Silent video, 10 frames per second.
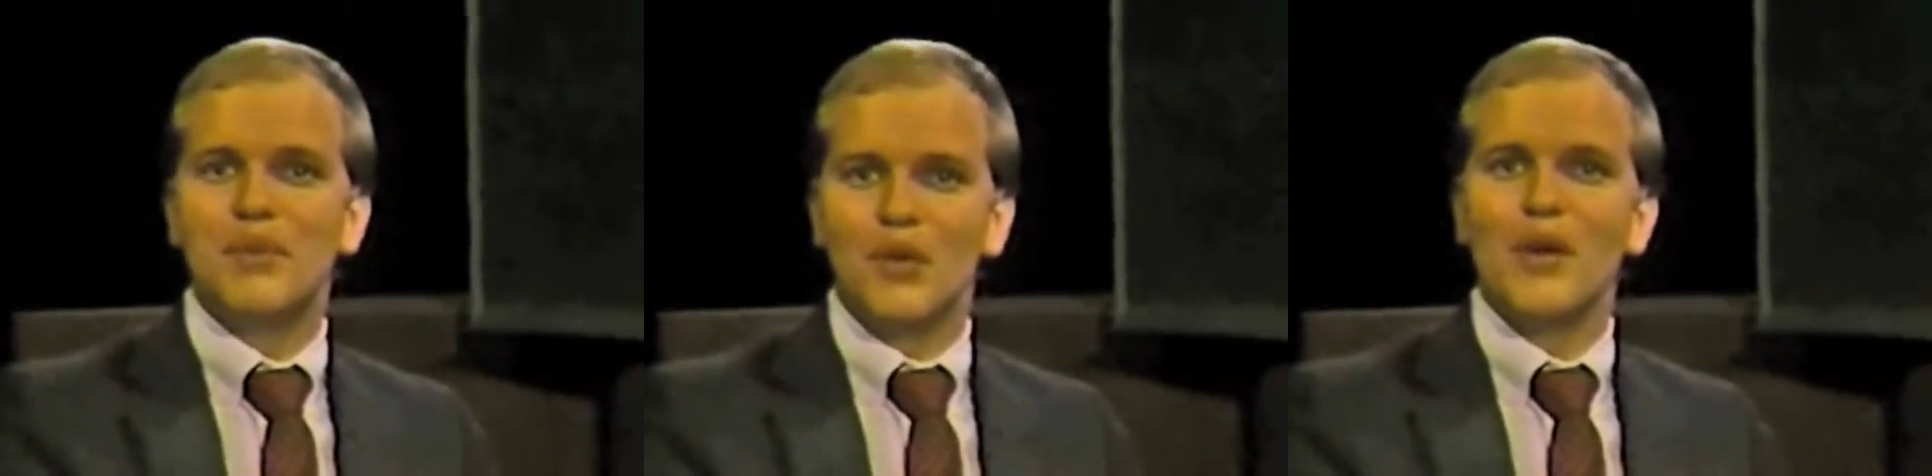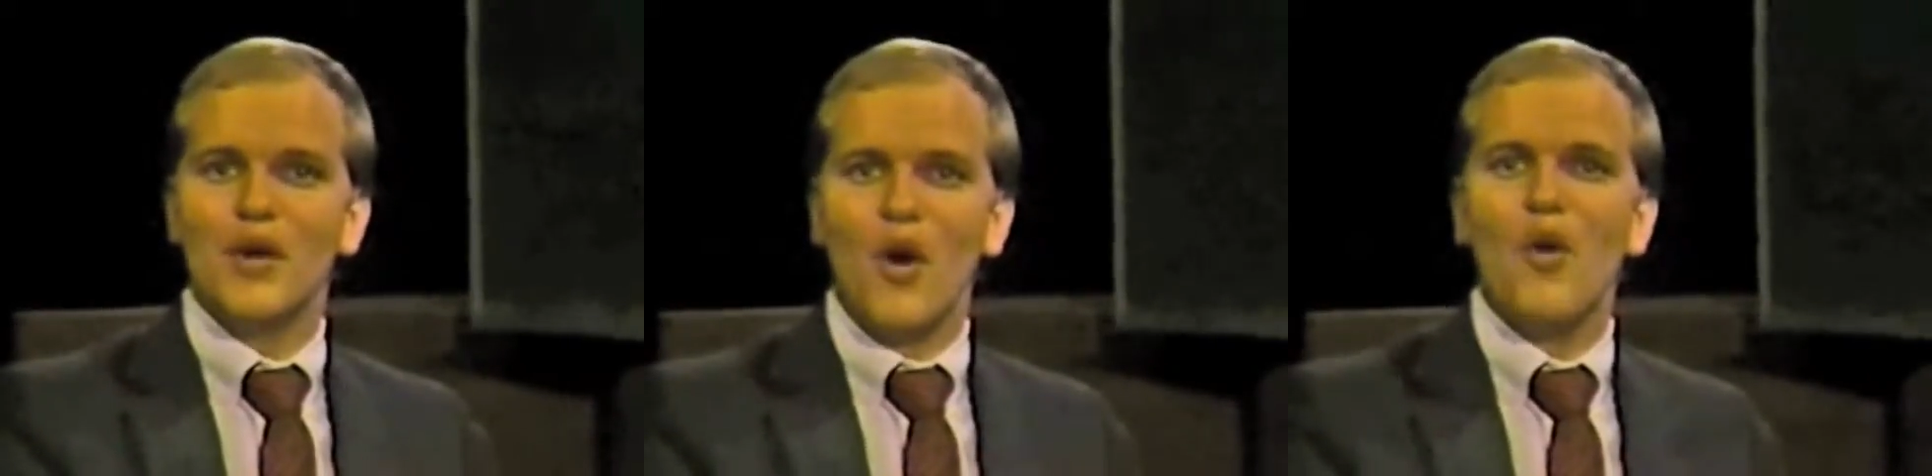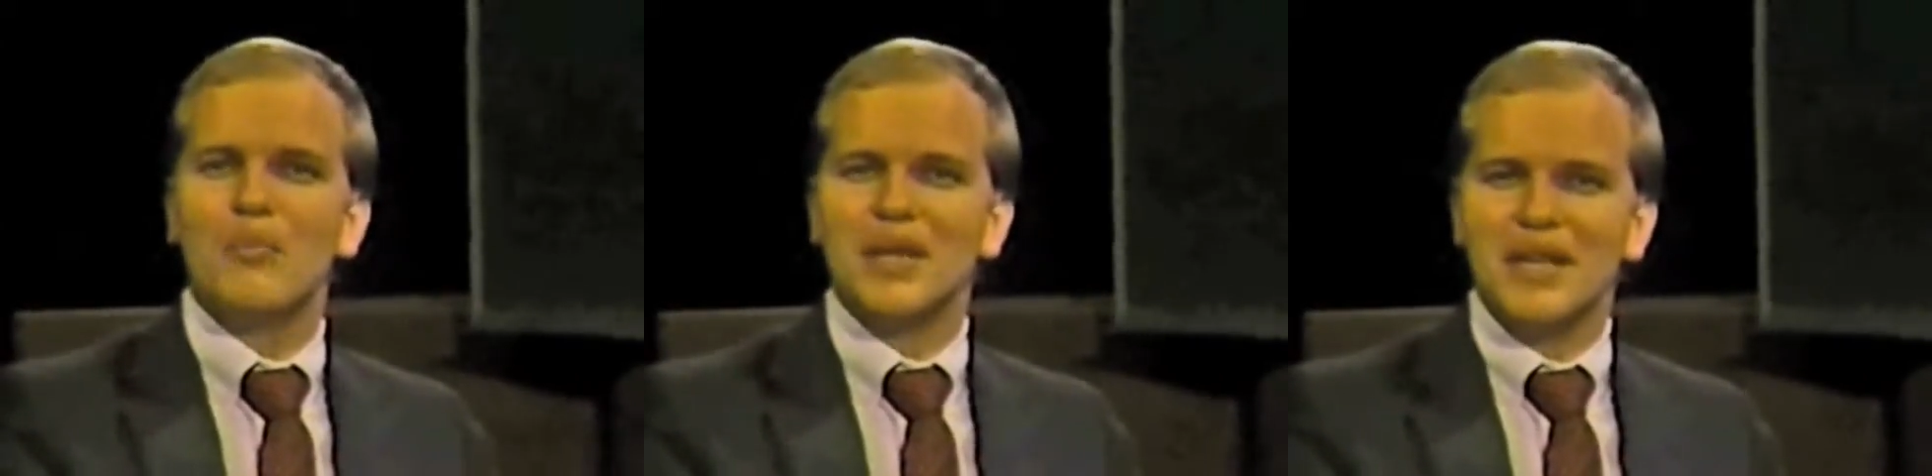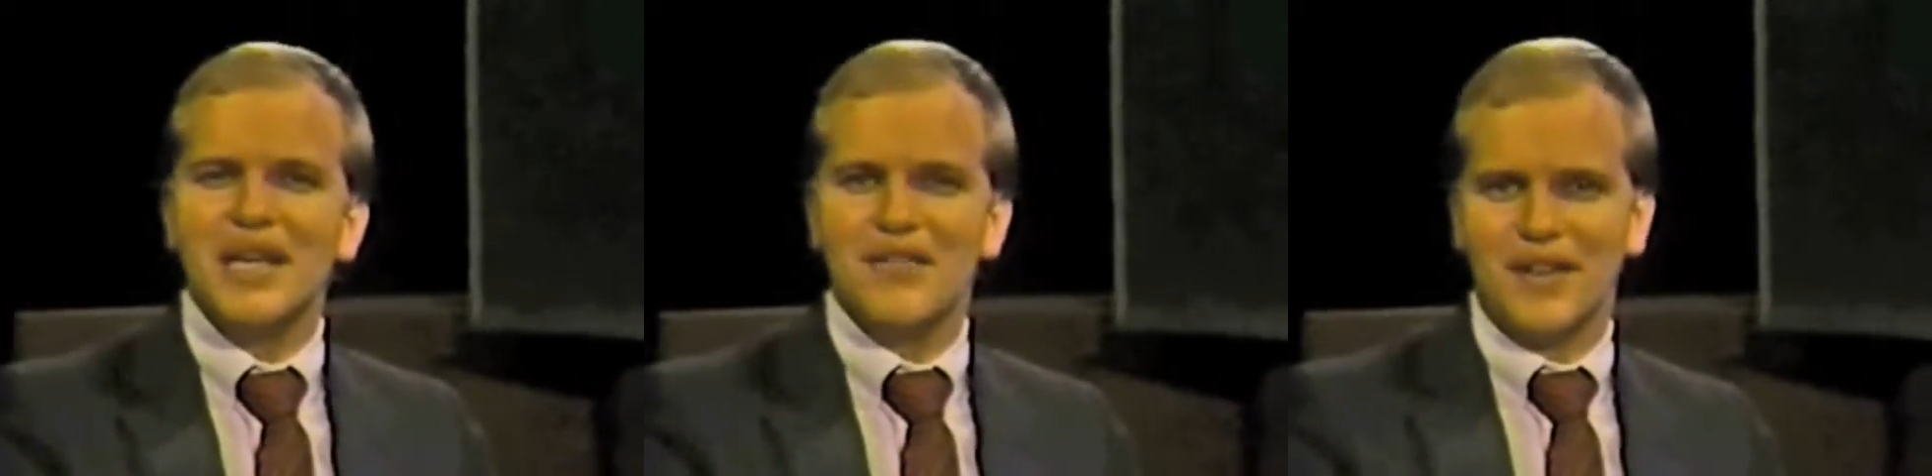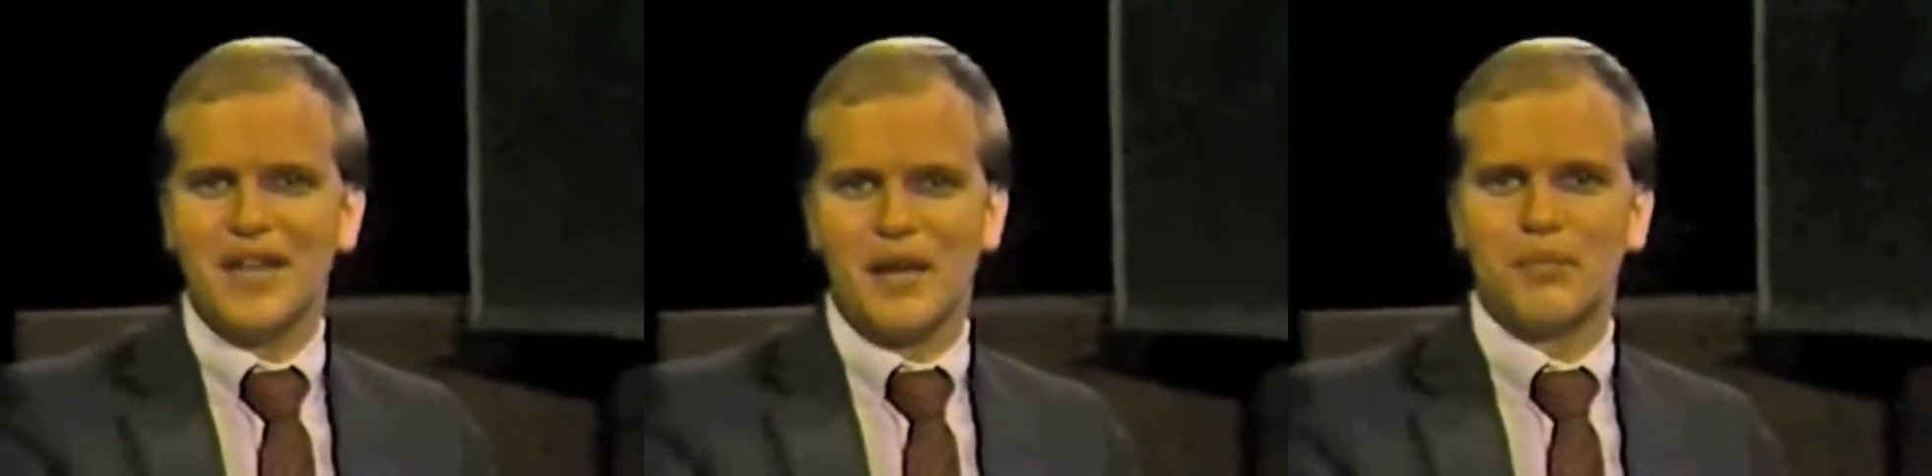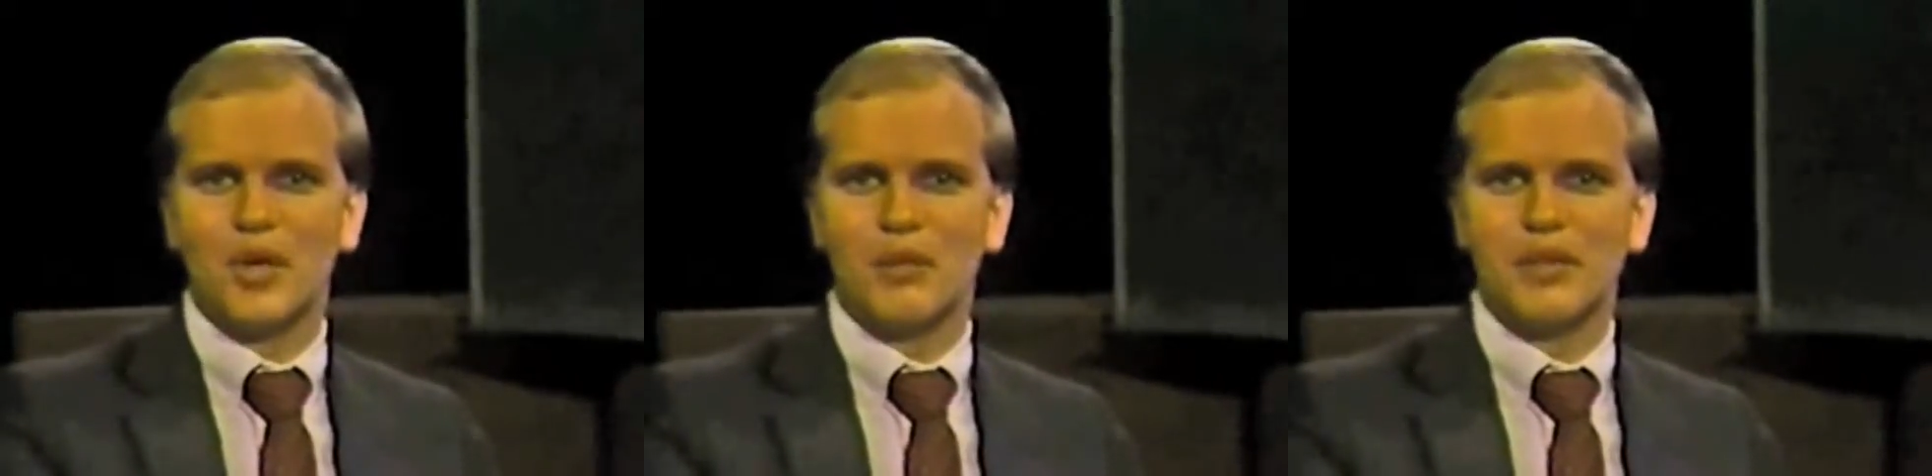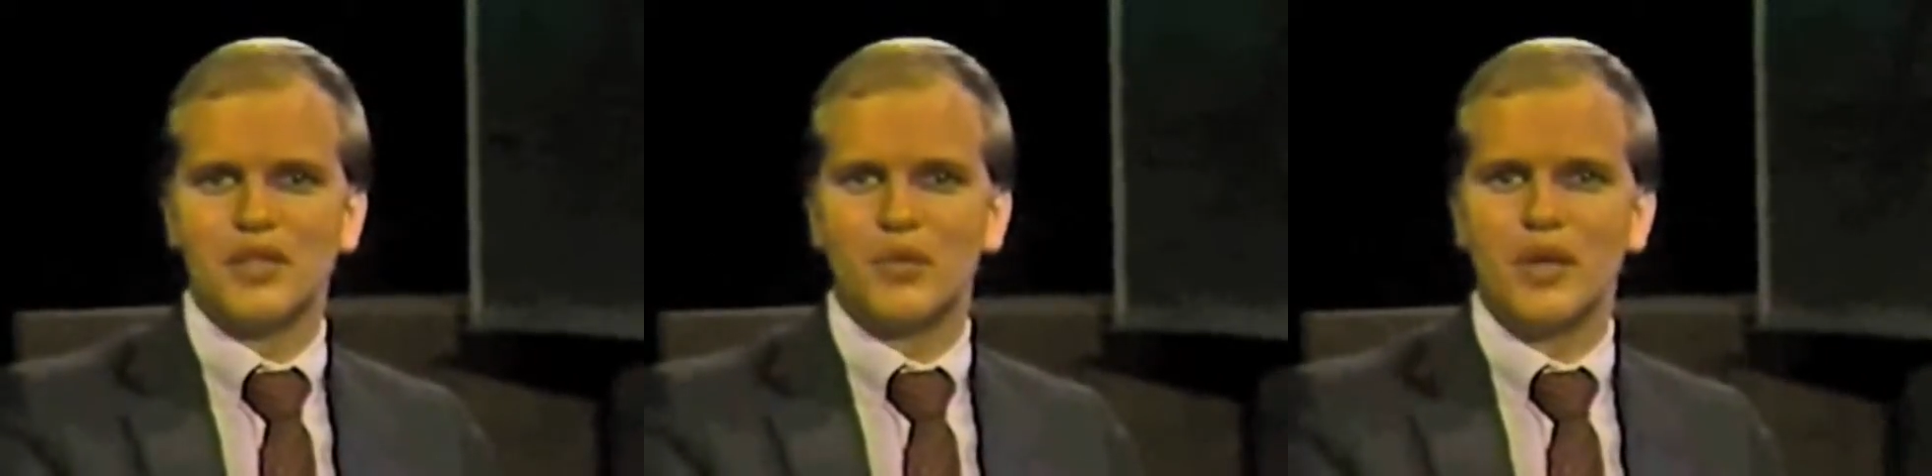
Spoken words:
but we all believe in that purpose.